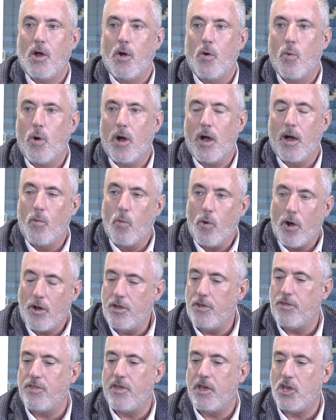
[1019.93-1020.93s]
Where do
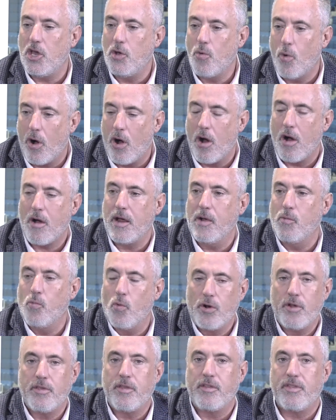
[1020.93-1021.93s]
you think you are, and
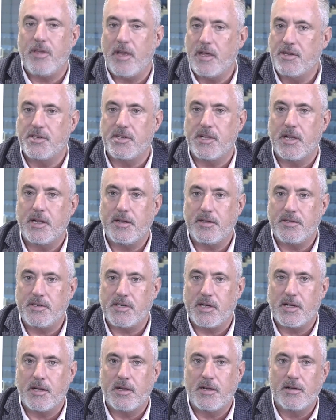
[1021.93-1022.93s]
what are the things
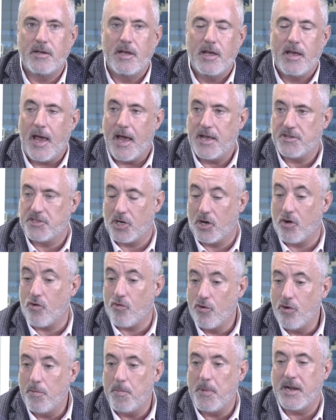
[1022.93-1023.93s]
that, as a
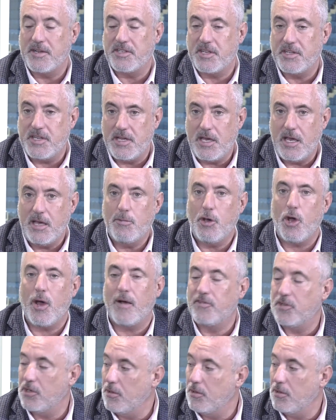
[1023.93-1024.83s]
group and as a team, you have to